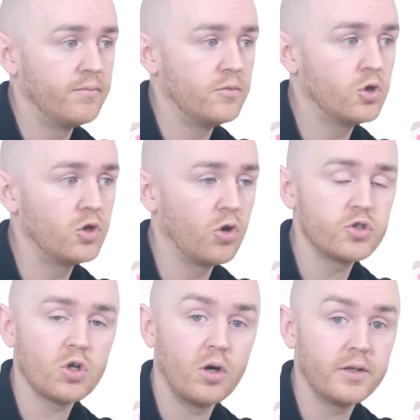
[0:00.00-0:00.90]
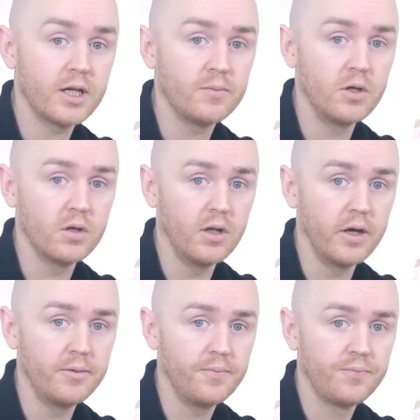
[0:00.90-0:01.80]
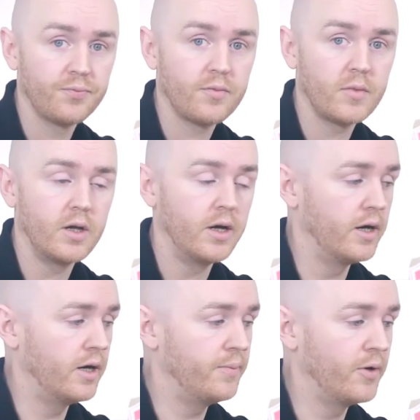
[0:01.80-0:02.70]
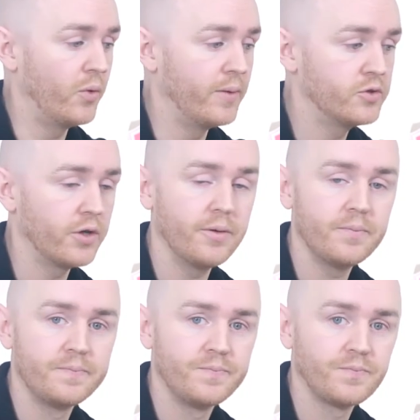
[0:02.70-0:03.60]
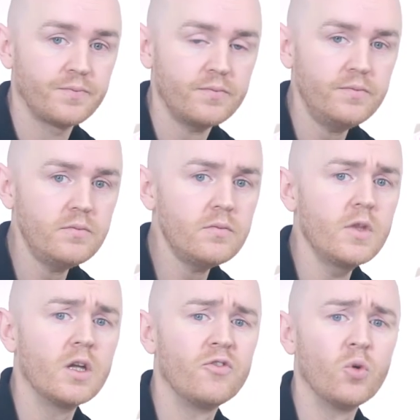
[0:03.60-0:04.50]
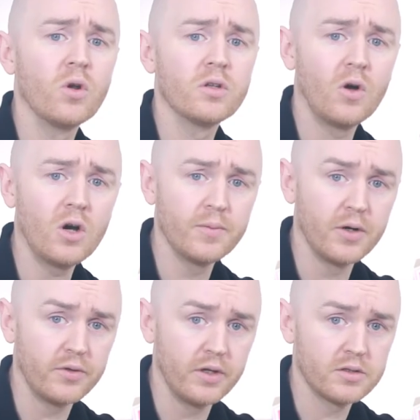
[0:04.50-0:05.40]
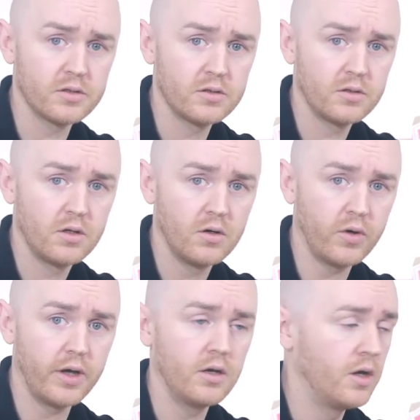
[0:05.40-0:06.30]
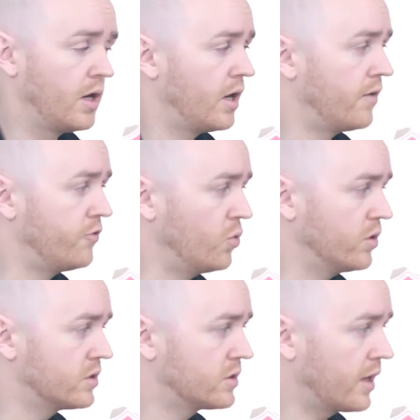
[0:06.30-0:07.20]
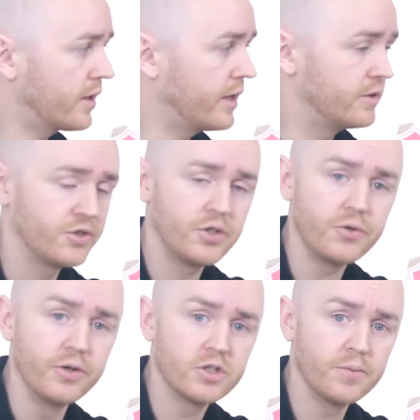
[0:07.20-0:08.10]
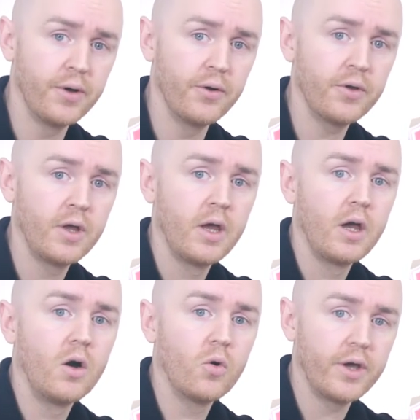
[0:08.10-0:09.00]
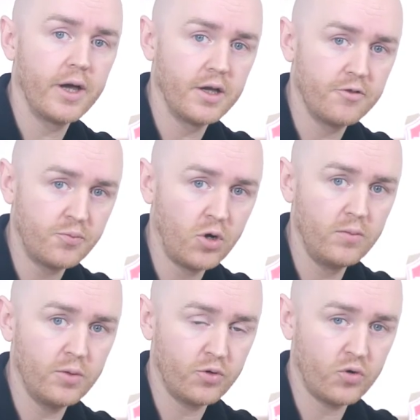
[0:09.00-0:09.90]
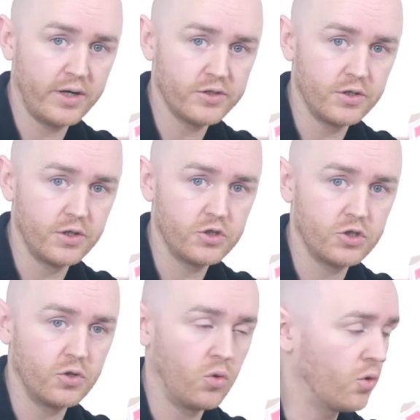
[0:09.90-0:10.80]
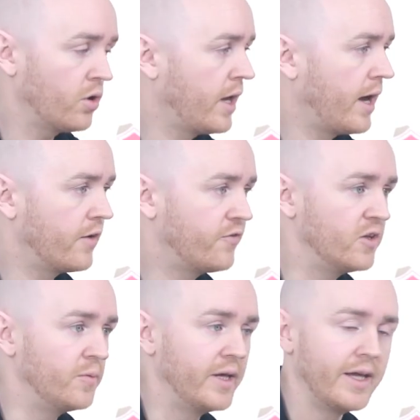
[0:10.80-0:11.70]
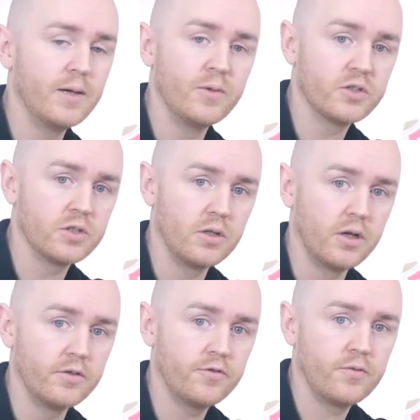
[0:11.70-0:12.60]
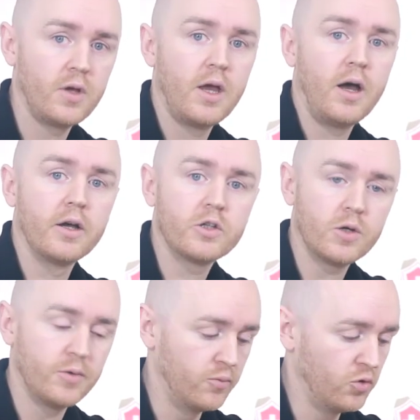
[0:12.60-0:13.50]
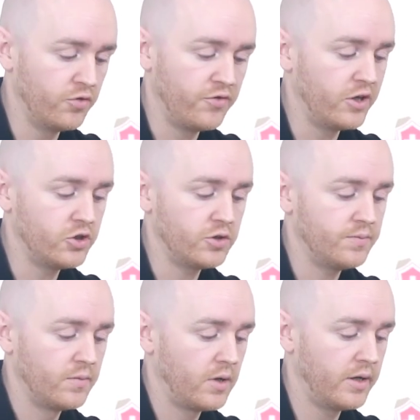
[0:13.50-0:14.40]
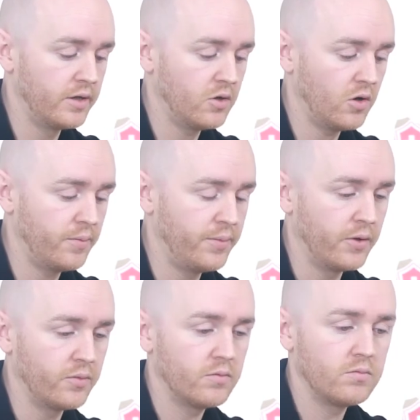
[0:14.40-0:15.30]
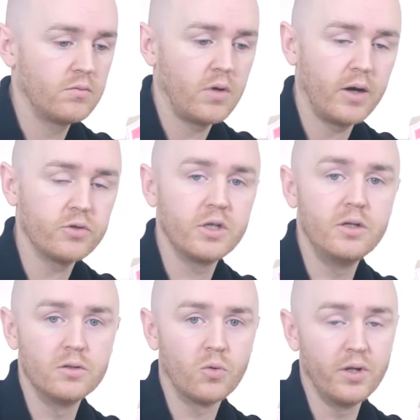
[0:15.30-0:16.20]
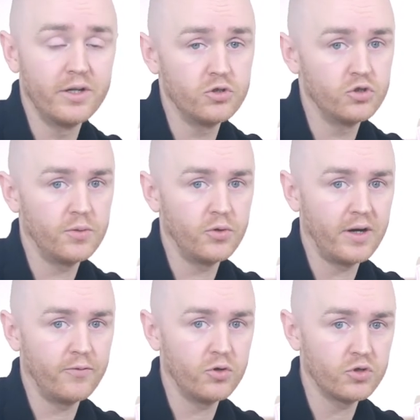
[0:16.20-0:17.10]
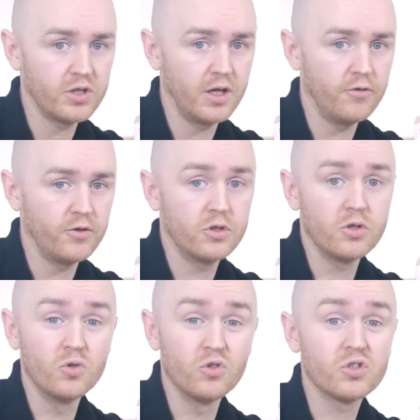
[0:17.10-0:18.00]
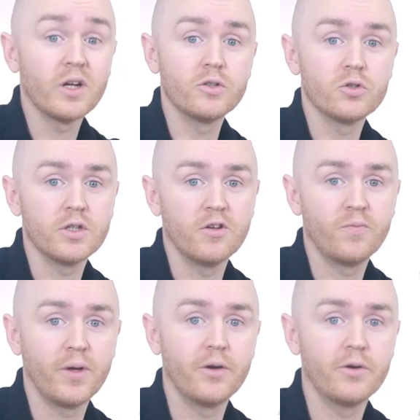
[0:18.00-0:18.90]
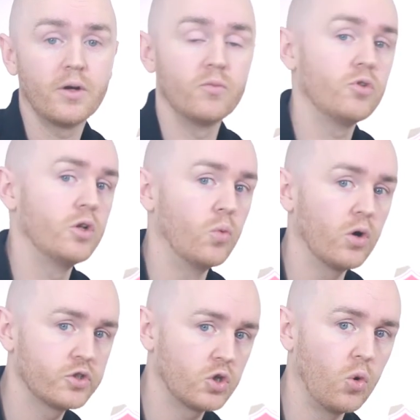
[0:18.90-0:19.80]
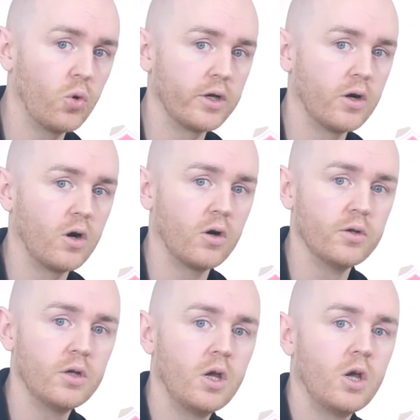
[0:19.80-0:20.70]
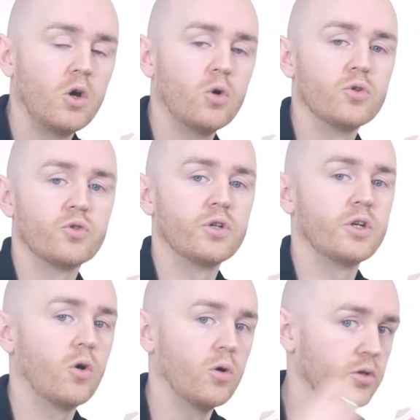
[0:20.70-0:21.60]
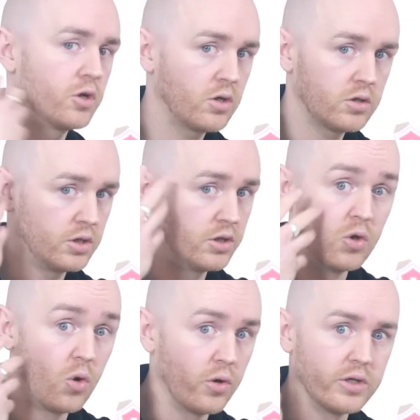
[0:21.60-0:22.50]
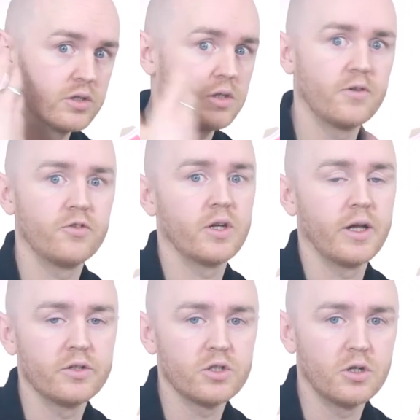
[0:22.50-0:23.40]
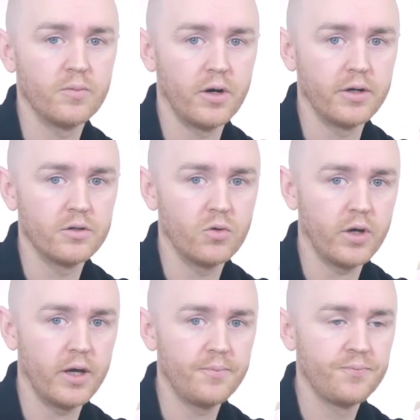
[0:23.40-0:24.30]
You can also contact me online at my website if you want to talk about this. Okay, if you want to start getting serious about, okay, I have a problem with procrastination, or I feel a bit aimless in life. I talk about motivation, and I talk about how to heal the relationship you have with yourself and to understand yourself better, and really what's going on underneath all the noise and everything else in our mind, okay?